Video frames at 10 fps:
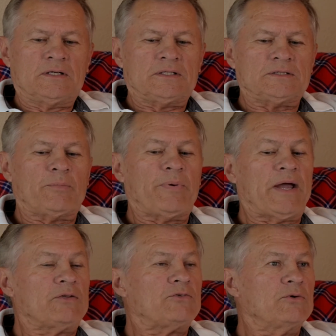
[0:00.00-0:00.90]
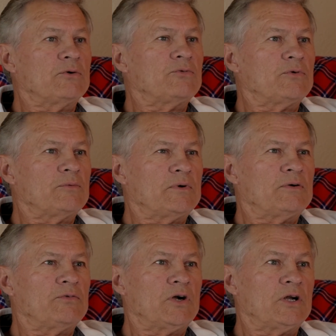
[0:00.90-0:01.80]
He's a pastor from
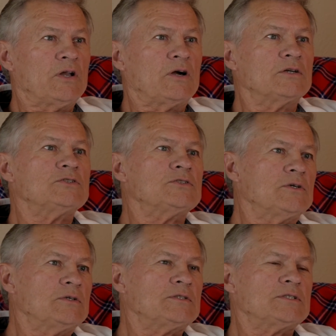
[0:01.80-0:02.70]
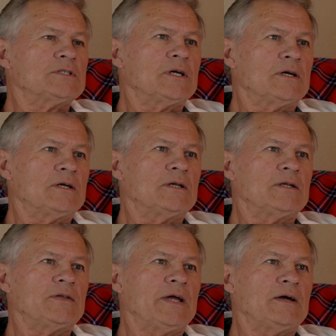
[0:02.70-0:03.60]
a very large church in a
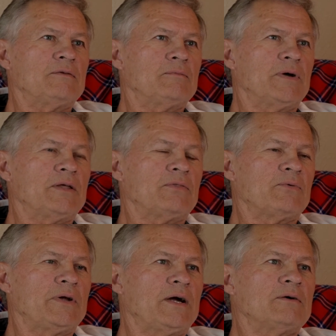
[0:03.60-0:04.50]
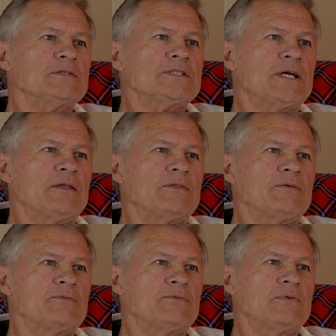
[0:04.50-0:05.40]
town about 3 hours south
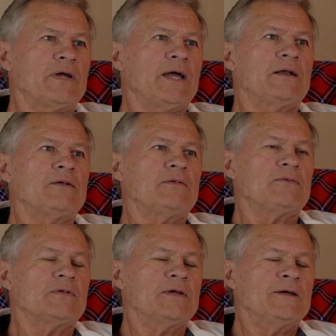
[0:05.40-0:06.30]
of Addis.